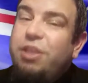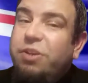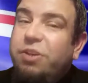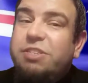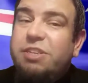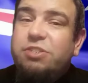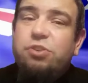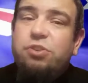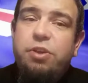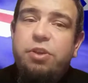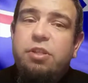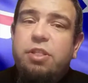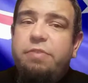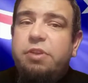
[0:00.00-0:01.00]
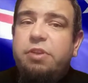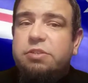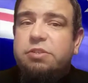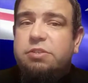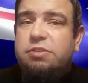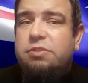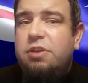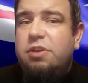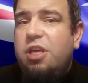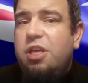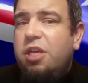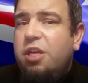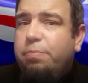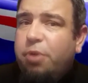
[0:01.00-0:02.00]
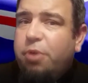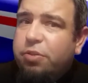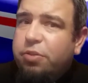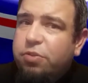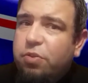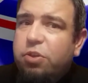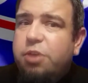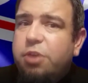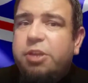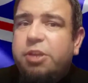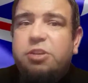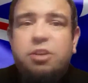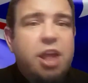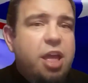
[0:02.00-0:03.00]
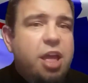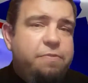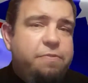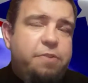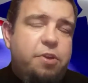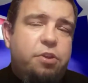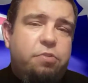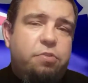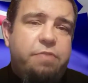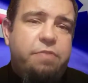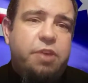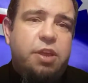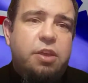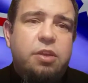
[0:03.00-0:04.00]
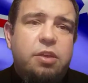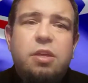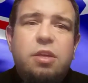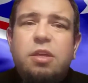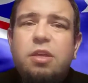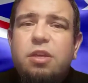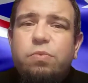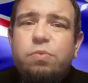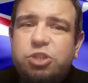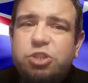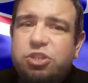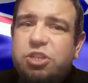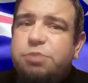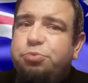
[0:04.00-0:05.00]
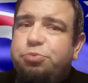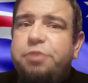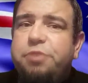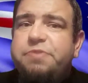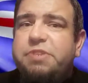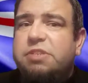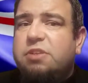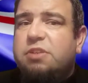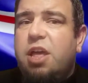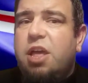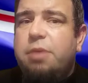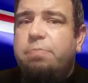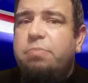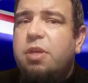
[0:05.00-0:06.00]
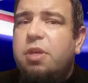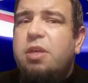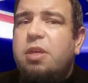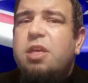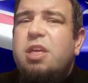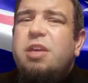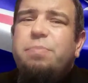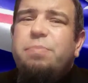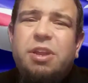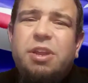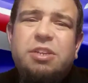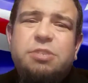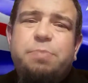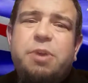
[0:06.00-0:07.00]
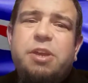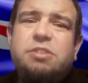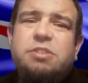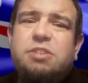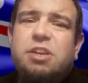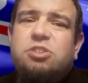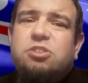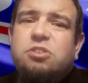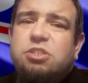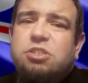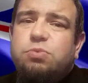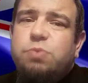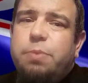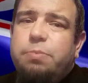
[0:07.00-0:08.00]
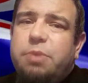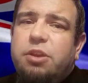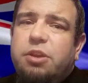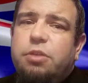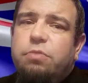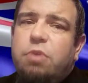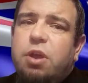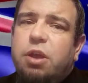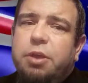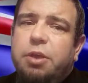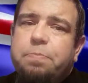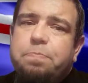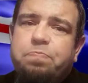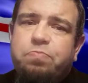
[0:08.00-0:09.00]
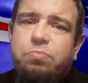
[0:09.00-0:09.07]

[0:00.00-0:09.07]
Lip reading: There is historical evidence, both documented and photographic, which disproves this claim, but has been essentially swept under the rug.